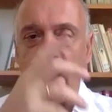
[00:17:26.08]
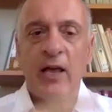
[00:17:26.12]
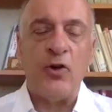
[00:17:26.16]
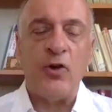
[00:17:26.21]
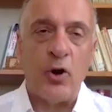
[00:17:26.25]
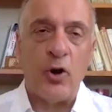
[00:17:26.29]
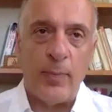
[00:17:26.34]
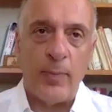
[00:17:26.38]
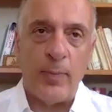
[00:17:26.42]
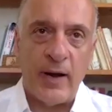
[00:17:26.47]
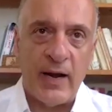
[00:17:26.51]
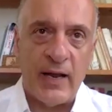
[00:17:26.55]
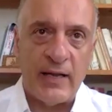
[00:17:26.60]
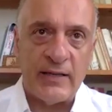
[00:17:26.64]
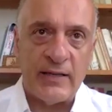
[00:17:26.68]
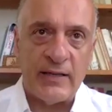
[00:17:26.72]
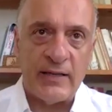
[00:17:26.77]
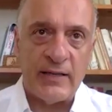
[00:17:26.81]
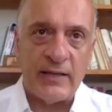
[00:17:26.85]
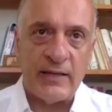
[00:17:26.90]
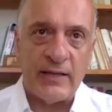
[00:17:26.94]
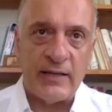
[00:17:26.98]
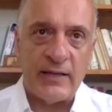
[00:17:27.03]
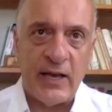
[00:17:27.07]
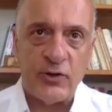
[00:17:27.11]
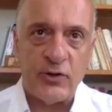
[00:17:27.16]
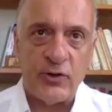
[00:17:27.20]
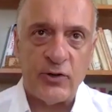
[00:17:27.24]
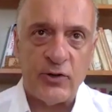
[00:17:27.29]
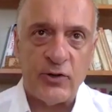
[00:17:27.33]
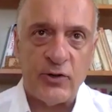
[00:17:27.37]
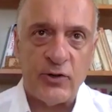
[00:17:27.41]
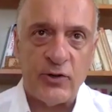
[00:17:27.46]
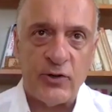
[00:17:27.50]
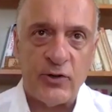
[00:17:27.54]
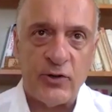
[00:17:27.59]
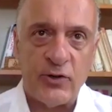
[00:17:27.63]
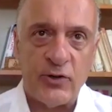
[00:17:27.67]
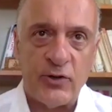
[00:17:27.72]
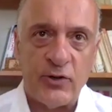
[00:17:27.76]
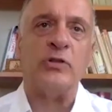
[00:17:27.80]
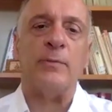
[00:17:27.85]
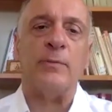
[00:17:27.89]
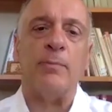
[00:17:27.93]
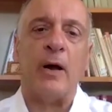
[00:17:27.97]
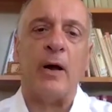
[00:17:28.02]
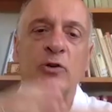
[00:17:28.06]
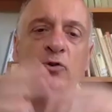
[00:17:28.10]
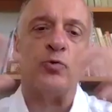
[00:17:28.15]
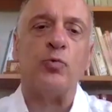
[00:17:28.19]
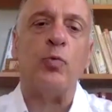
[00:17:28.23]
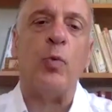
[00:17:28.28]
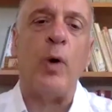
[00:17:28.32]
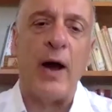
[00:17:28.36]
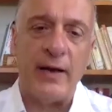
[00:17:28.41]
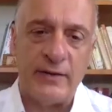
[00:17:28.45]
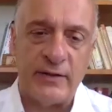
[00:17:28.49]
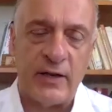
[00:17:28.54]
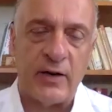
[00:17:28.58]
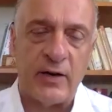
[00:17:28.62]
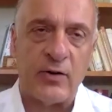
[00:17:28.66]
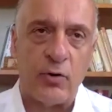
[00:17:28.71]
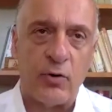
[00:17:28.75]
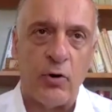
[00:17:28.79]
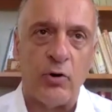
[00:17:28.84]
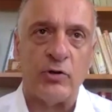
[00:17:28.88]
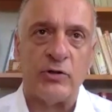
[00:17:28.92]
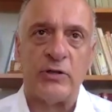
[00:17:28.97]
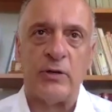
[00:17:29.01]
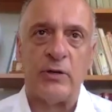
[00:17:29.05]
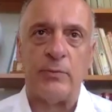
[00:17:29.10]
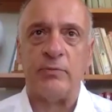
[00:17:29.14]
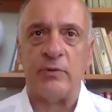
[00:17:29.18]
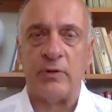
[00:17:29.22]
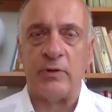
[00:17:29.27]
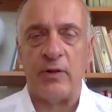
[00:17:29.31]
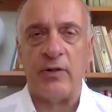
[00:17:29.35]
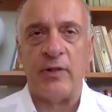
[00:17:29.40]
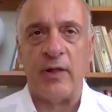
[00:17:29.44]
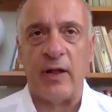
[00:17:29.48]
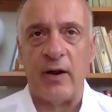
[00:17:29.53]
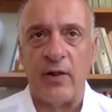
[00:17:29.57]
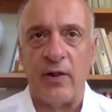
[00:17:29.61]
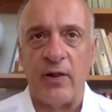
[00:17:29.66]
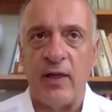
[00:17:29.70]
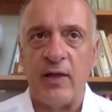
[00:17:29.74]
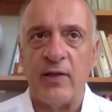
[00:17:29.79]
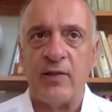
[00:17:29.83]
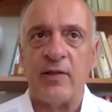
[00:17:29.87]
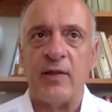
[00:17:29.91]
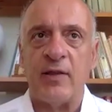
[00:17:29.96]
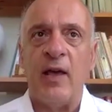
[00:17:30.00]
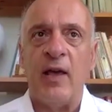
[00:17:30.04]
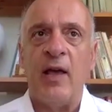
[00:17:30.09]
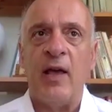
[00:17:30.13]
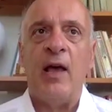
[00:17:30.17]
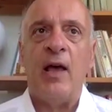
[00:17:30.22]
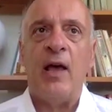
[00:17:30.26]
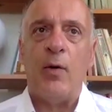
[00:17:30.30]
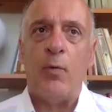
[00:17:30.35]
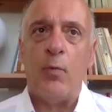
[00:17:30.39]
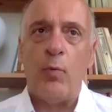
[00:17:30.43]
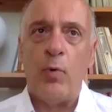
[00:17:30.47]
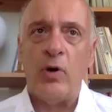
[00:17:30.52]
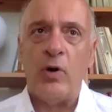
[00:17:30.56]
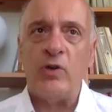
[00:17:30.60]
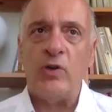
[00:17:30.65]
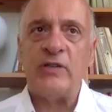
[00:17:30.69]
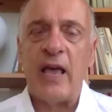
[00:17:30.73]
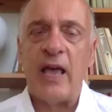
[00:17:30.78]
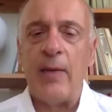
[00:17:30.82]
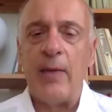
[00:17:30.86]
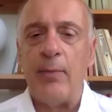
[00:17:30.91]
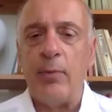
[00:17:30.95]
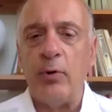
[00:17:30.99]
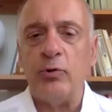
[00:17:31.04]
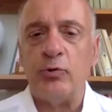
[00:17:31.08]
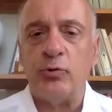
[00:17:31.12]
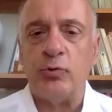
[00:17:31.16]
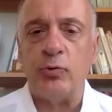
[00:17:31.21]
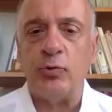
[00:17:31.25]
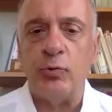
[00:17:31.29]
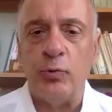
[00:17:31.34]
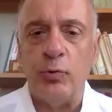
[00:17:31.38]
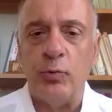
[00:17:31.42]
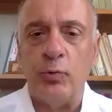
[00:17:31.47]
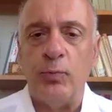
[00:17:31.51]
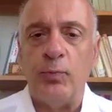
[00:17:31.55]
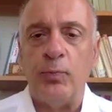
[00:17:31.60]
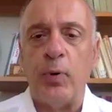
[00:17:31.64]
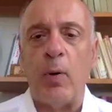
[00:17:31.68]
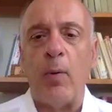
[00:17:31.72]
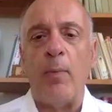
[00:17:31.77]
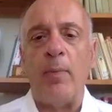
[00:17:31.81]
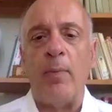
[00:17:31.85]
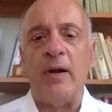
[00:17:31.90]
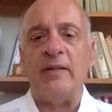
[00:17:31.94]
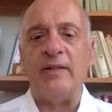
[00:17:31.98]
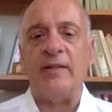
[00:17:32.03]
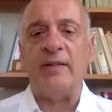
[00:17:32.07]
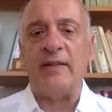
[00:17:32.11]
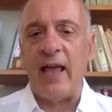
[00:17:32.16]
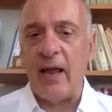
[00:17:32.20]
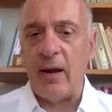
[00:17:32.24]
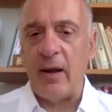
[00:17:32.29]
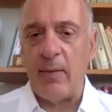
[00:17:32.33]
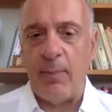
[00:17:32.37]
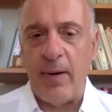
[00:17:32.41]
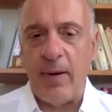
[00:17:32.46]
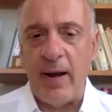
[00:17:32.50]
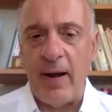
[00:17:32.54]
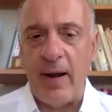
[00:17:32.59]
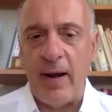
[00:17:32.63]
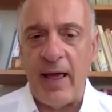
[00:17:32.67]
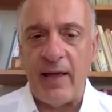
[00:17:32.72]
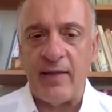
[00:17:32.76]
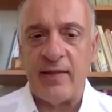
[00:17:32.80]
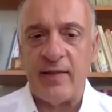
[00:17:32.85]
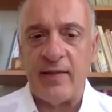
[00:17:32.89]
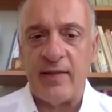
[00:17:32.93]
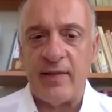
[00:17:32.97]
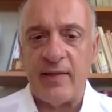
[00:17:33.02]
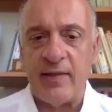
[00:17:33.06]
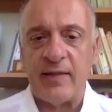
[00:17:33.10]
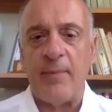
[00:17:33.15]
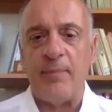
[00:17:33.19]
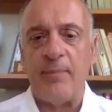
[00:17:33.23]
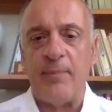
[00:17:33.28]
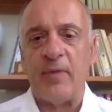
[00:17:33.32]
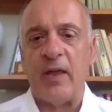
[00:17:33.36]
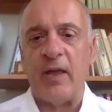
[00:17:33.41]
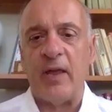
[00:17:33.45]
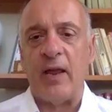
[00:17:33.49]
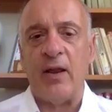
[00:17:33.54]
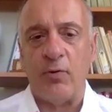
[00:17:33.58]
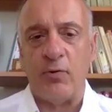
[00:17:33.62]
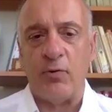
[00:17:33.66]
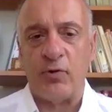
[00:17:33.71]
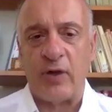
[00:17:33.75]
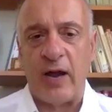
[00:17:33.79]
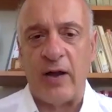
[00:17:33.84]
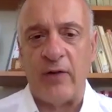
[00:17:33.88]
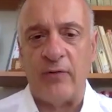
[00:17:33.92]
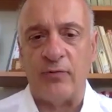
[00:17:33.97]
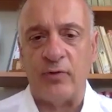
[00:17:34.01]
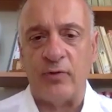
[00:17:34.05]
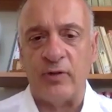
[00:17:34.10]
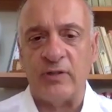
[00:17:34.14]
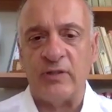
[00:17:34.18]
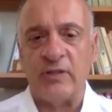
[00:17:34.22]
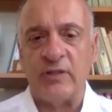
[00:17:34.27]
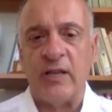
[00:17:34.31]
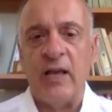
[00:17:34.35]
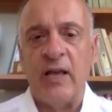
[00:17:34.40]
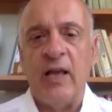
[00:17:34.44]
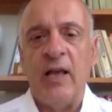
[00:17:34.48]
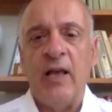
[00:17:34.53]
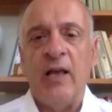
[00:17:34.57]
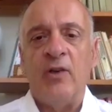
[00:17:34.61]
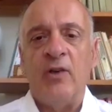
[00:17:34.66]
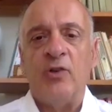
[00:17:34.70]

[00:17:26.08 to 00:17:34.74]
Europeanization, which of course is a much wider concept than this, was able to probably take place in those countries.